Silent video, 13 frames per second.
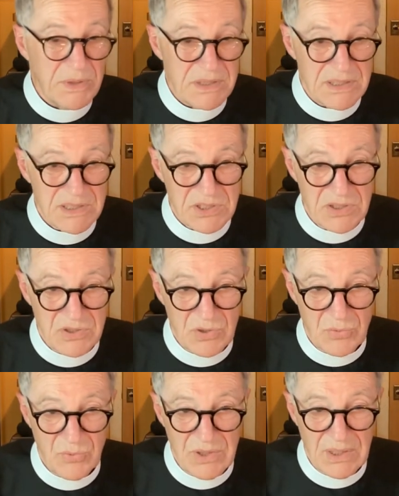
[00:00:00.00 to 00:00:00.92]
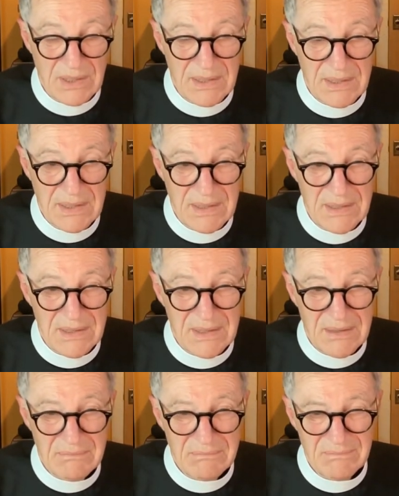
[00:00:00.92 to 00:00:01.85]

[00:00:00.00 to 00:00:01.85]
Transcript: position to really,